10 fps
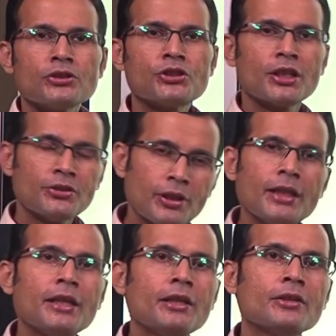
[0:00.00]

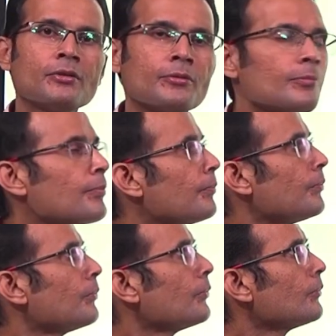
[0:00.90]
generally,
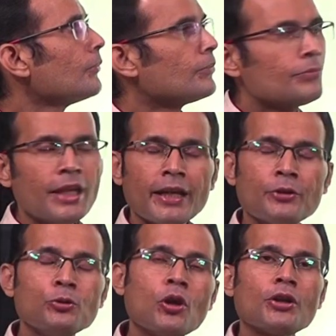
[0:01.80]
they
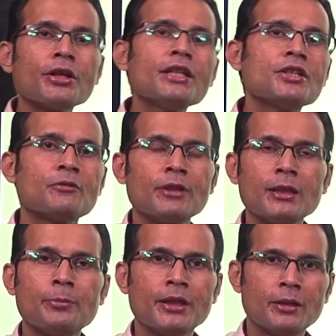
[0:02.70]
do not reach
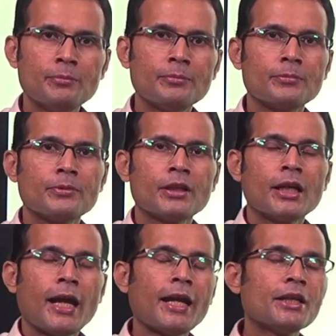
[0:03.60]
equilibrium,
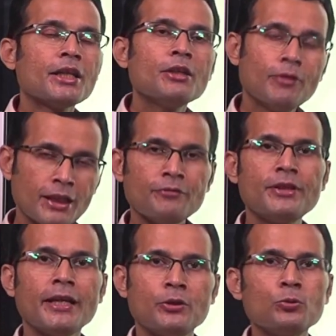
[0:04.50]
and even if
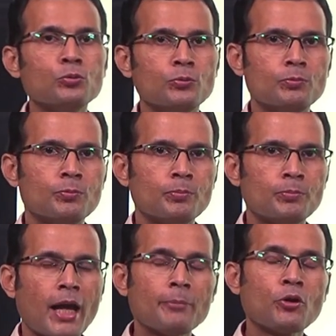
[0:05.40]
they do,
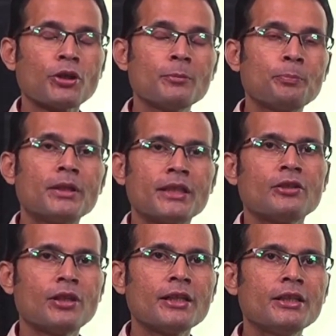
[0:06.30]
I am talking
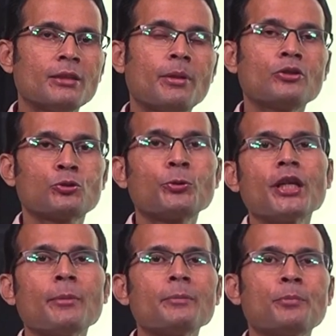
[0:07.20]
particularly about
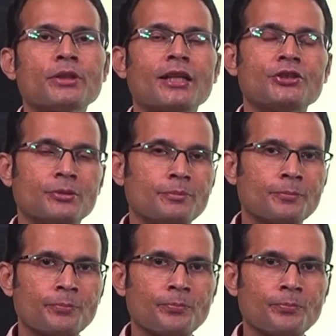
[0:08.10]
sodium and potassium